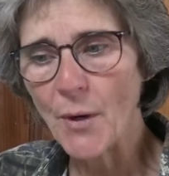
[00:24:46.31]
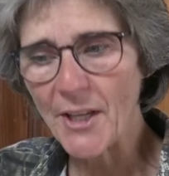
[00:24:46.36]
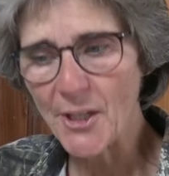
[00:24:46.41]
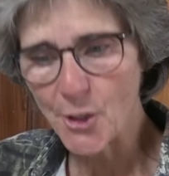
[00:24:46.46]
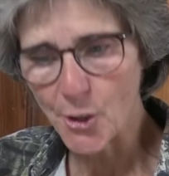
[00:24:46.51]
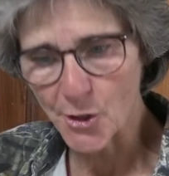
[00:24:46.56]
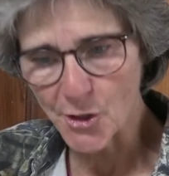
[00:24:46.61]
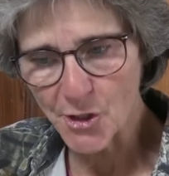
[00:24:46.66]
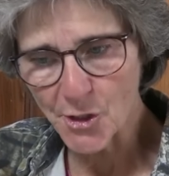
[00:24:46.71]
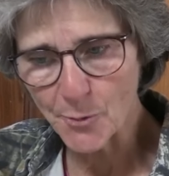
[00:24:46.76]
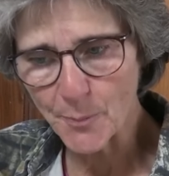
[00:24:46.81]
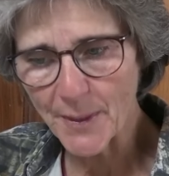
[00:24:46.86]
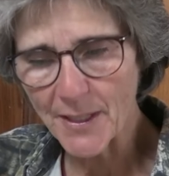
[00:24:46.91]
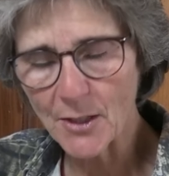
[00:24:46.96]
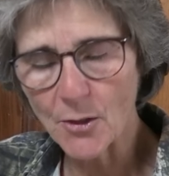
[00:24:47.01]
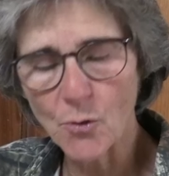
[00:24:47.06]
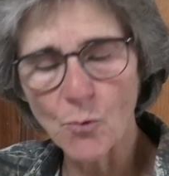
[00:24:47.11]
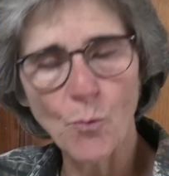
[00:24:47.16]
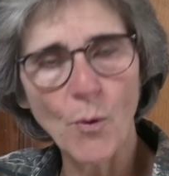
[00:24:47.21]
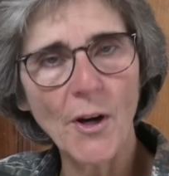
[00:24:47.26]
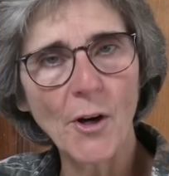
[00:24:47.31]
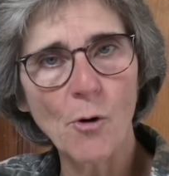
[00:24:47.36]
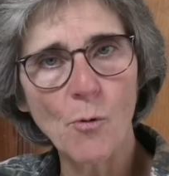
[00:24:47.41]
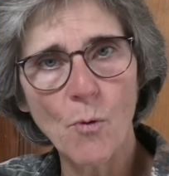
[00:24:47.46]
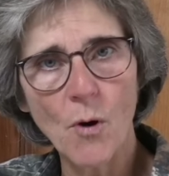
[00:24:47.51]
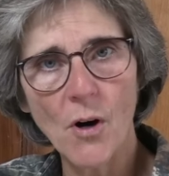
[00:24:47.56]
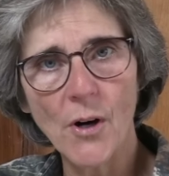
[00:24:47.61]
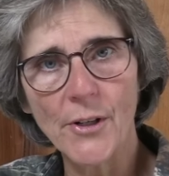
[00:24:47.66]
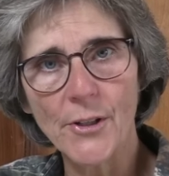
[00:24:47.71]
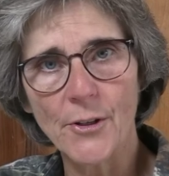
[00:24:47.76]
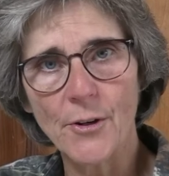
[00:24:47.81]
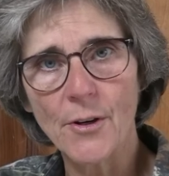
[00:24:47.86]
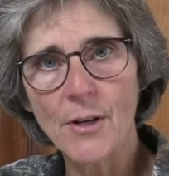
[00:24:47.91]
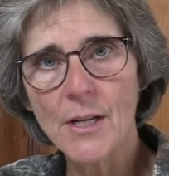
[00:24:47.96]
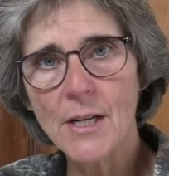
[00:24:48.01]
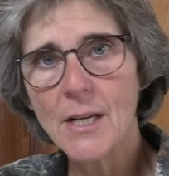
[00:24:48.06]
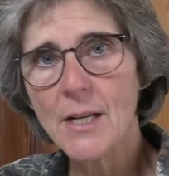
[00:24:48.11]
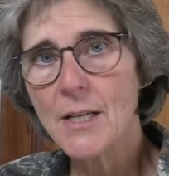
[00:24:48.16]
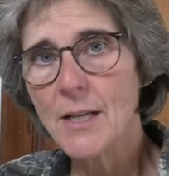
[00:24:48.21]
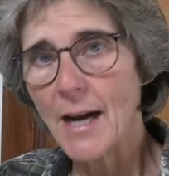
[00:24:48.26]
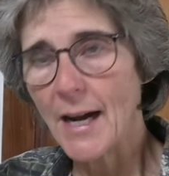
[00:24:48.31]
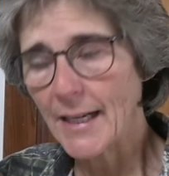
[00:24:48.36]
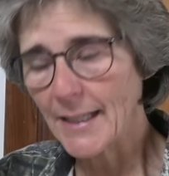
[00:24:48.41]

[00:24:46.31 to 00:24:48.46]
We used to be on well water.